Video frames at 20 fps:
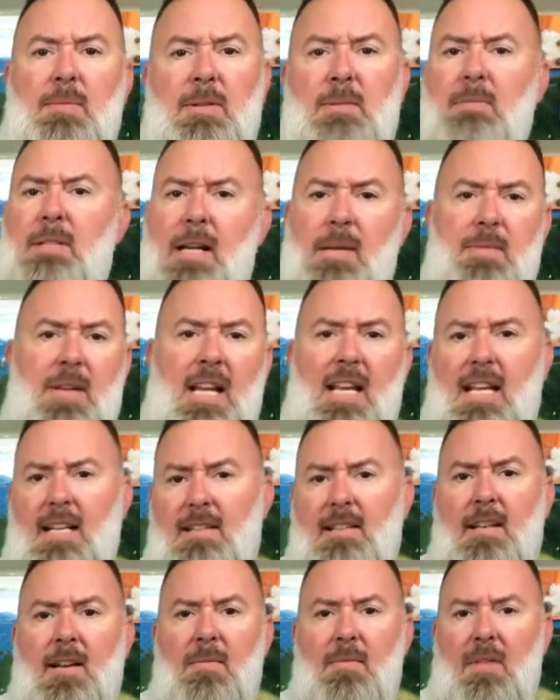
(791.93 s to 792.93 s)
sometimes I
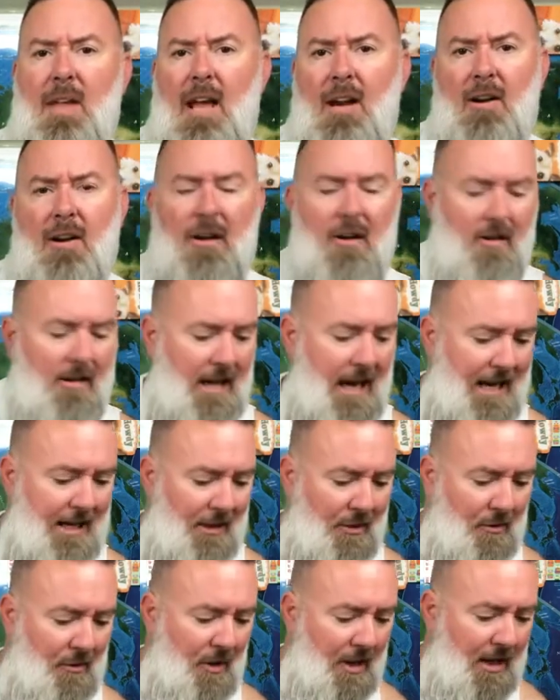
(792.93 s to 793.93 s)
get some that are kind
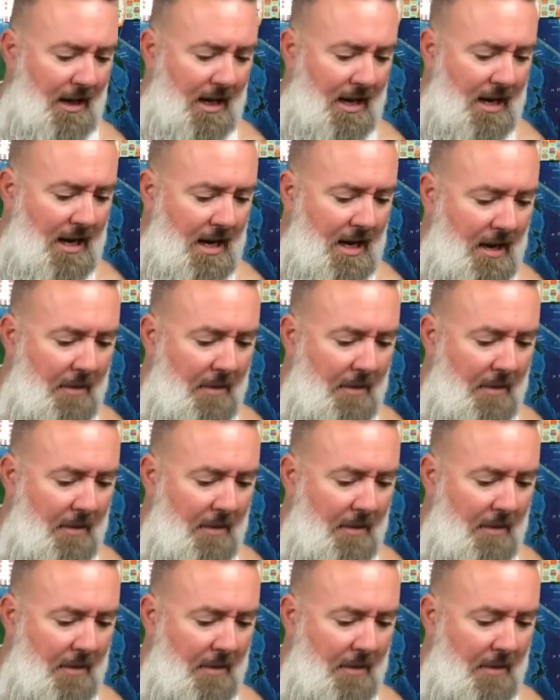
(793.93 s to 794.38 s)
of cruddy,